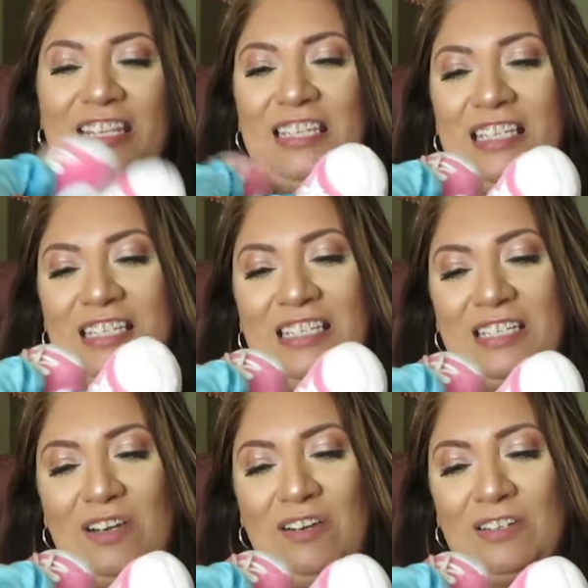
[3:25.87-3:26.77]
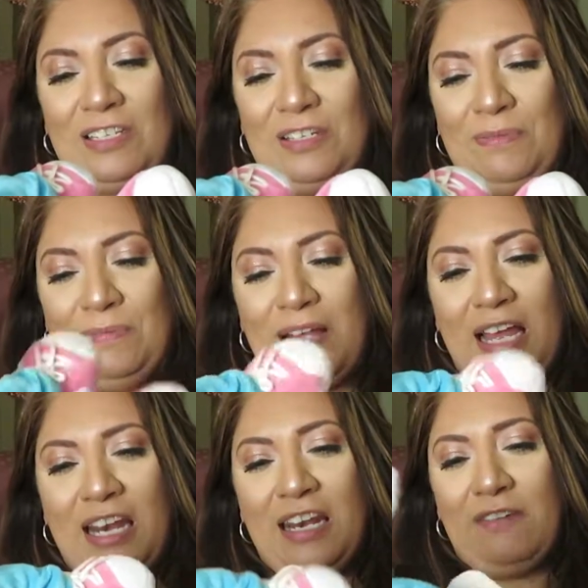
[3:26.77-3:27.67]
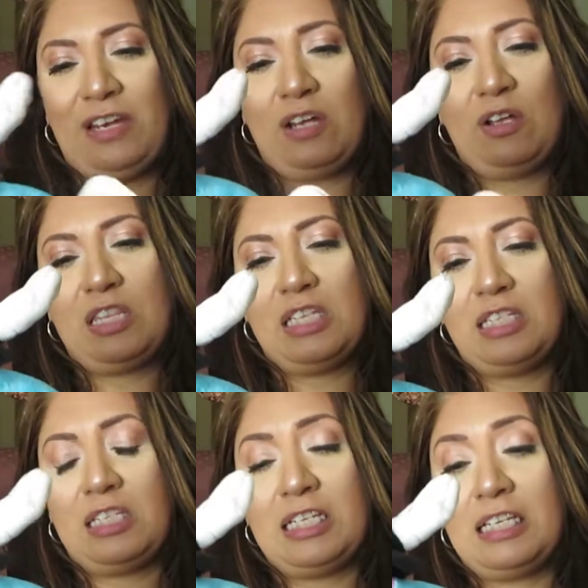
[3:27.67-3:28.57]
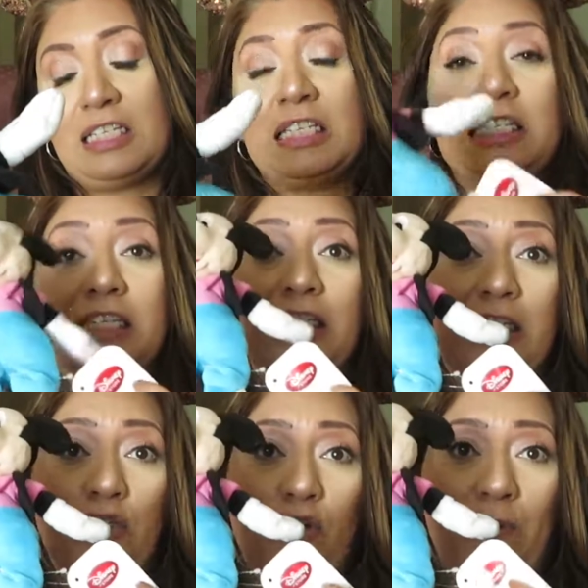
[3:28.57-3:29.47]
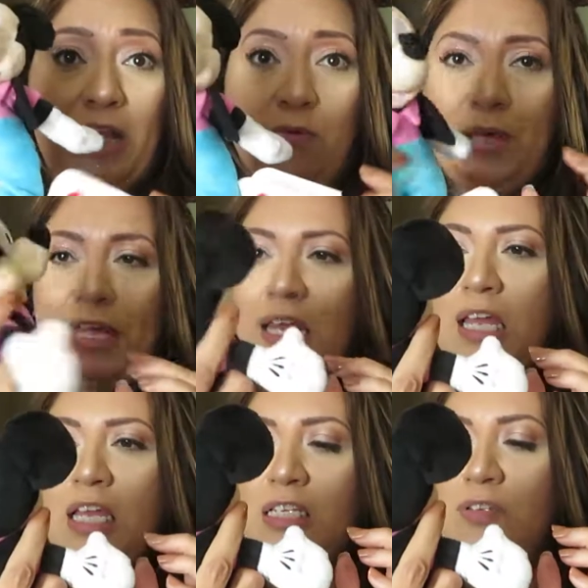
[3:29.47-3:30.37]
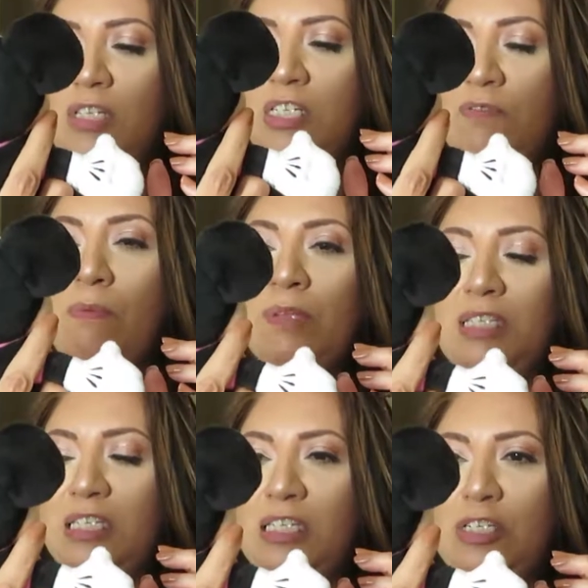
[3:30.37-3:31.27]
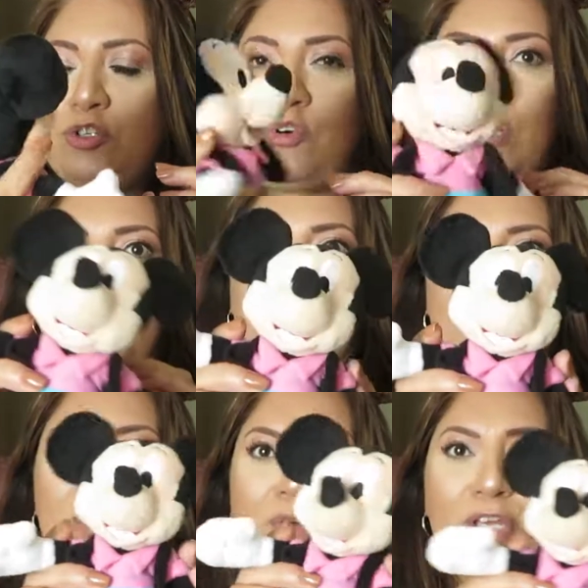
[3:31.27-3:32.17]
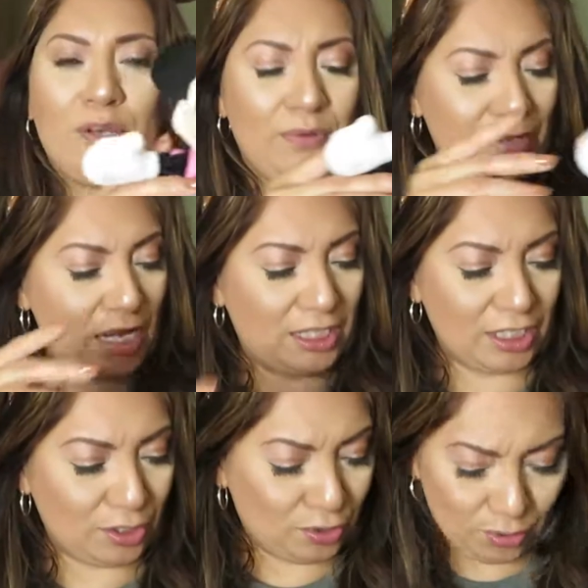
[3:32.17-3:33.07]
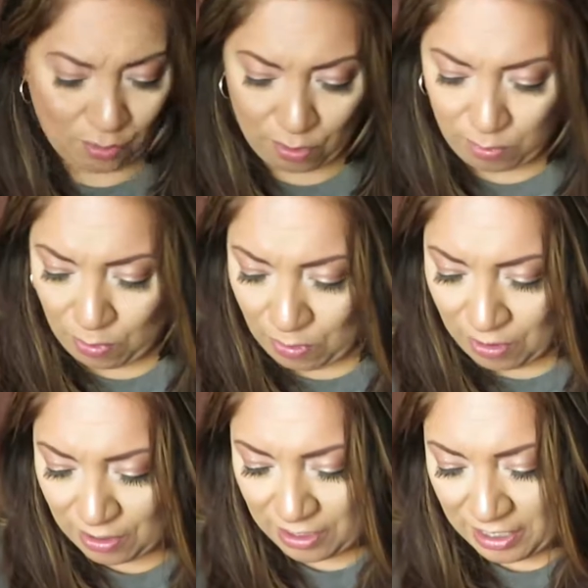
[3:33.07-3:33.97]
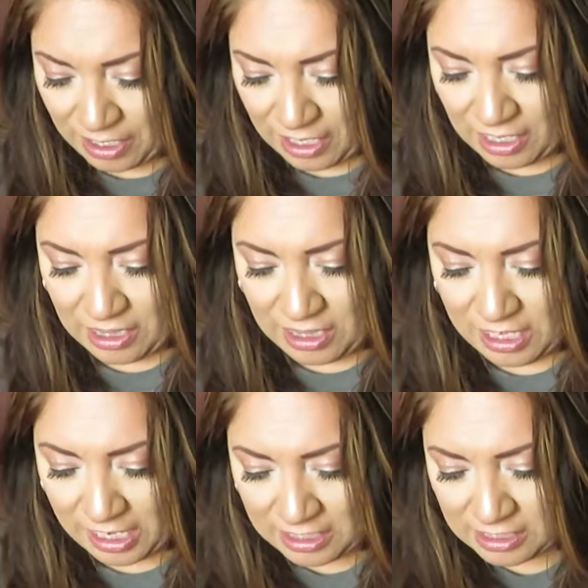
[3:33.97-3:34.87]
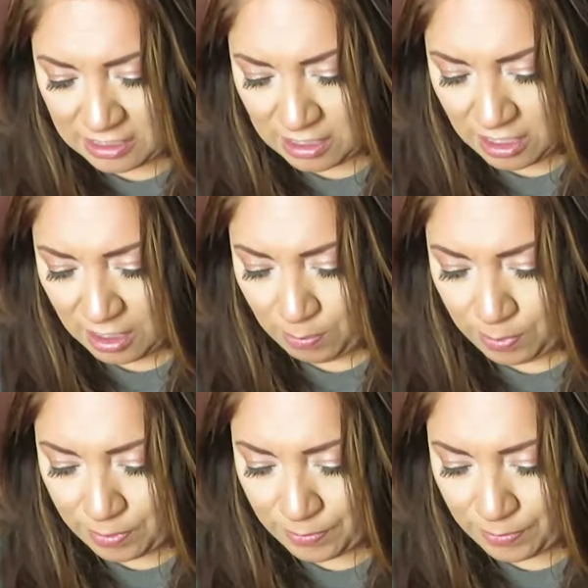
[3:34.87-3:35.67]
This is awesome. I love it. And this is this is a Disney store, by the way. So this is from the Disney store in Tokyo. It's adorable. Next up.